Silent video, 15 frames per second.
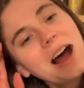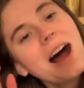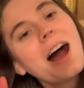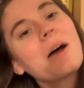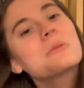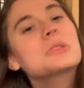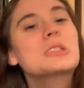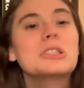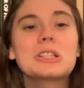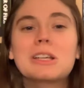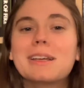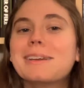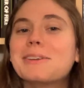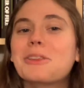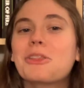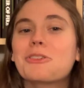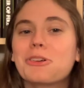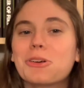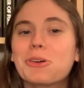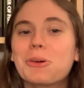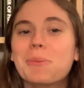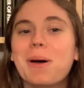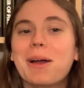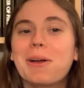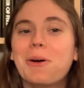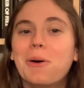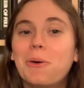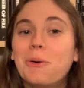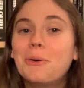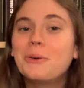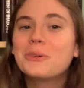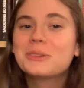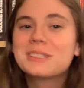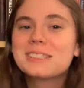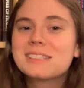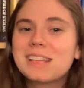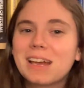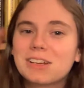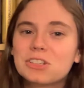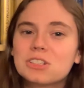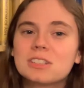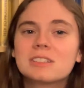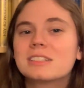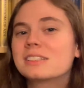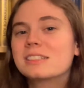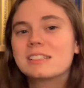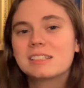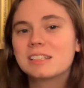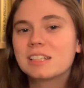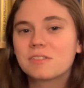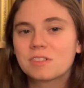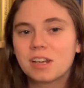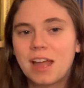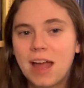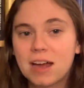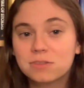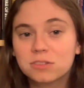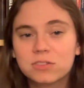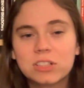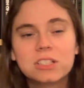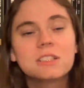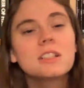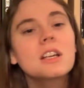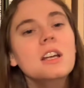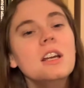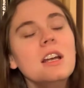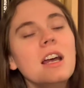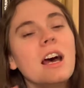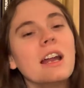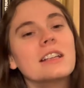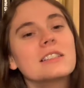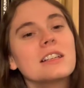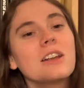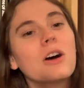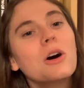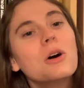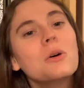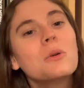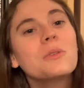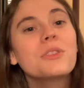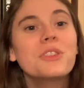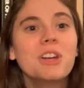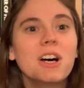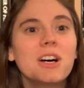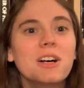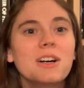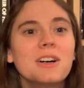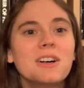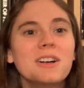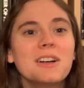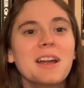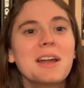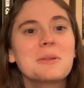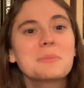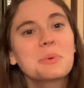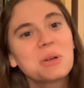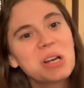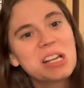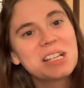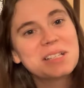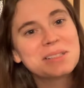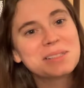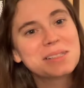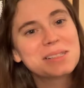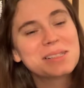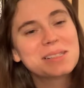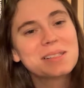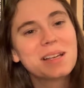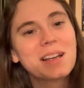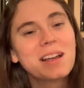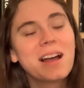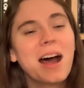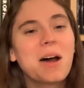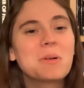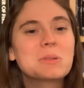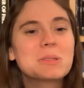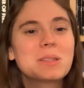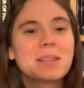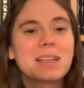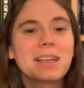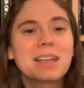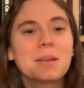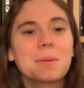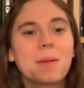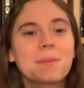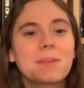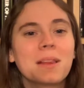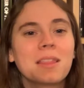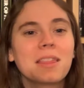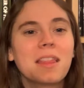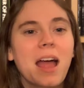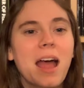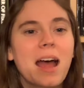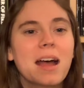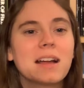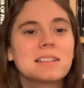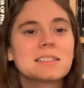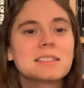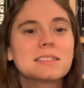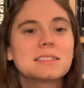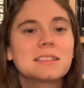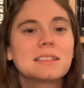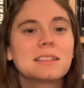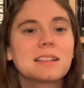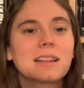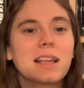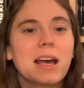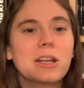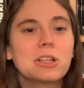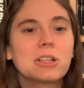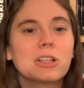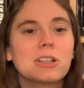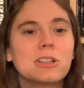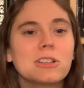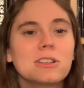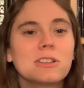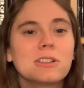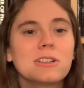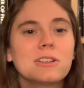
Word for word: I was looking through my whole section. This isn't even half of it. And I said, oh, The and Prince. I was thinking about the last letter.